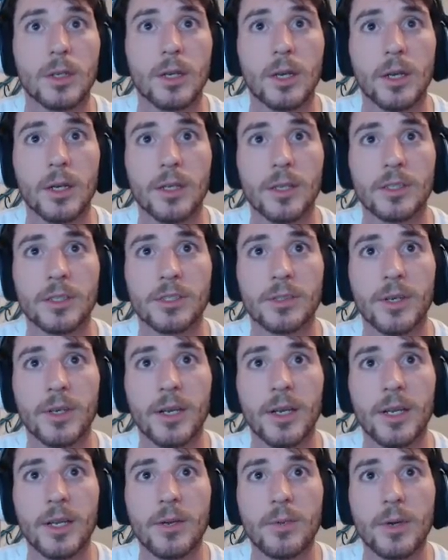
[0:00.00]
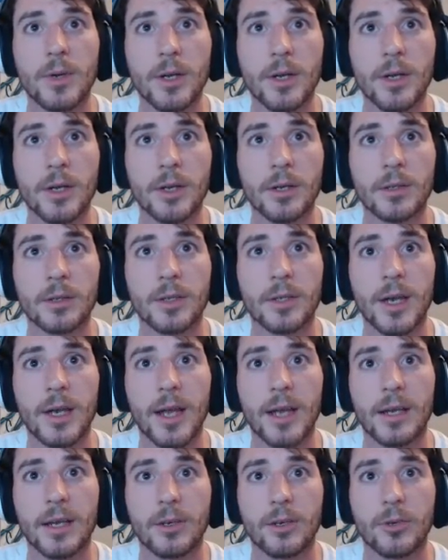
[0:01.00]
Is there anywhere that I
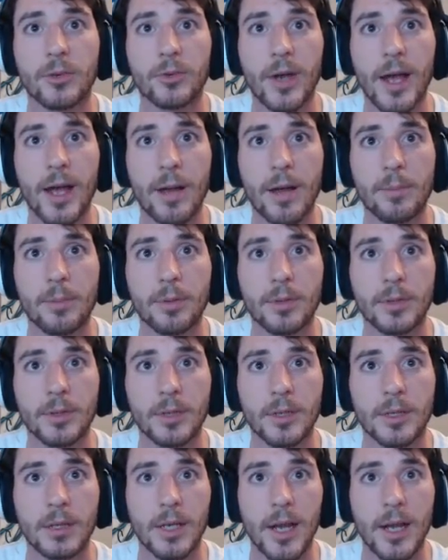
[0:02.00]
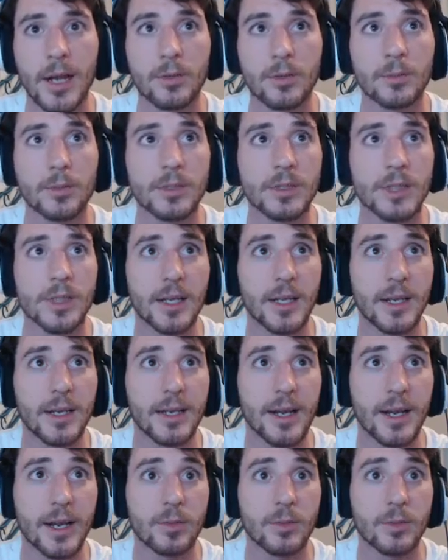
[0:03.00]
can grab items? I like
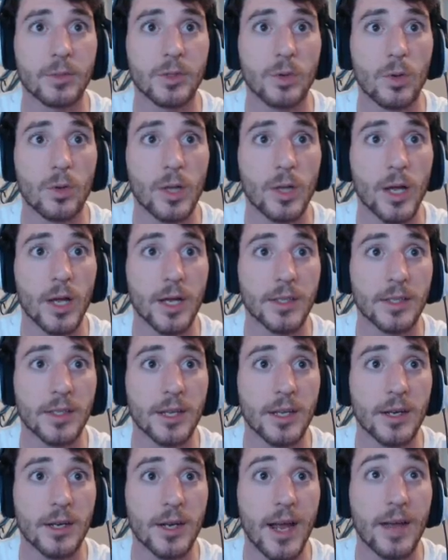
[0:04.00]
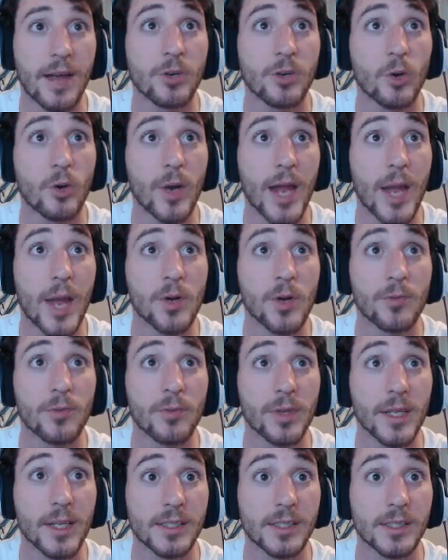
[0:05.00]
items a whole lot. There, I have no ammo for
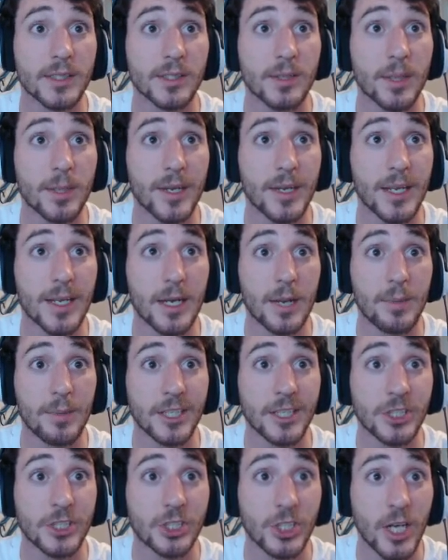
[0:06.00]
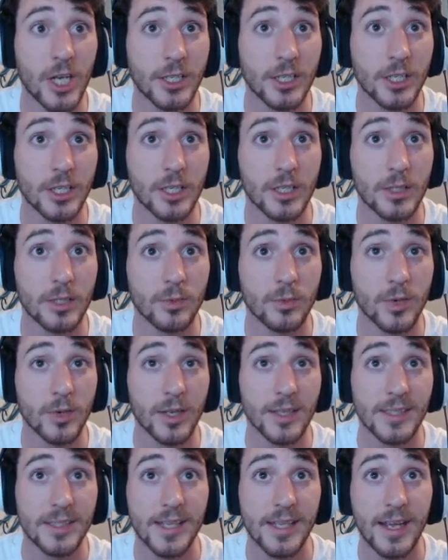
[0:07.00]
this, so let me get out my shotgun. Or at
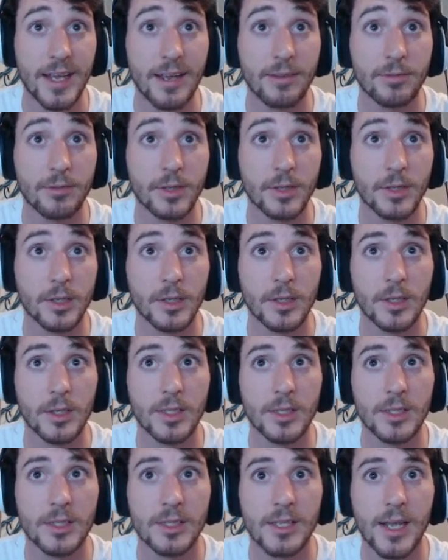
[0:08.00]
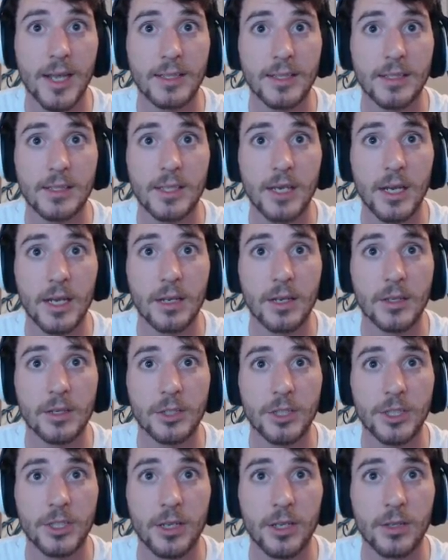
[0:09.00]
least I have 19
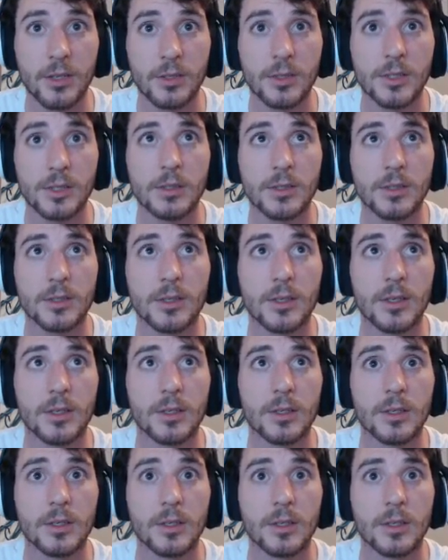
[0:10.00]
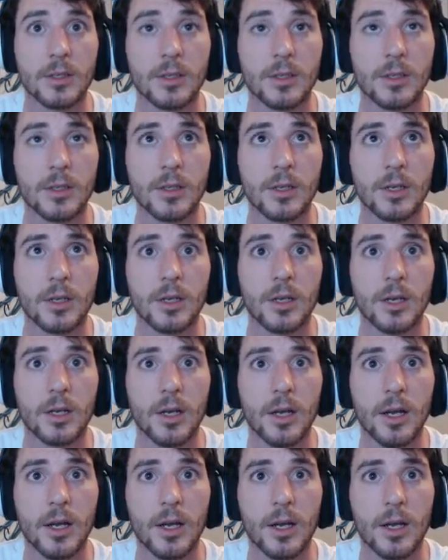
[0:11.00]
shells.
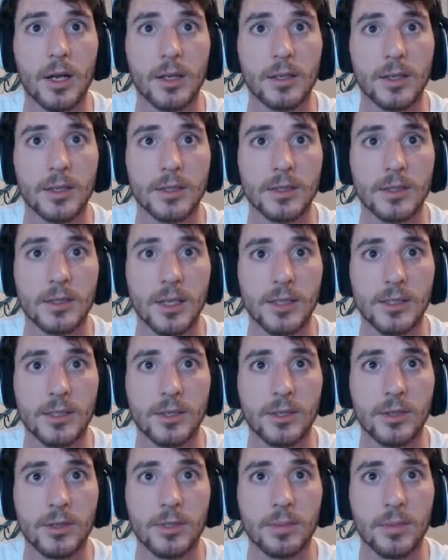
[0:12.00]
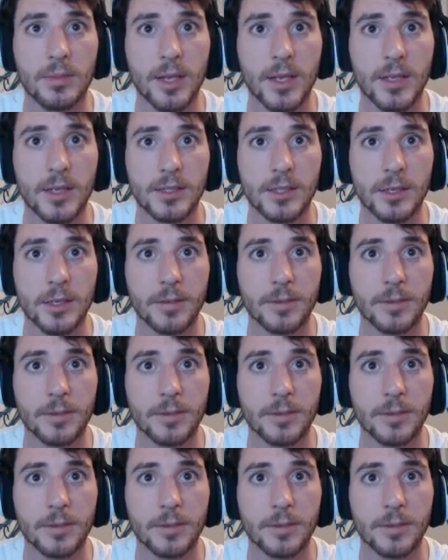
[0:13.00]
Let's do some things here.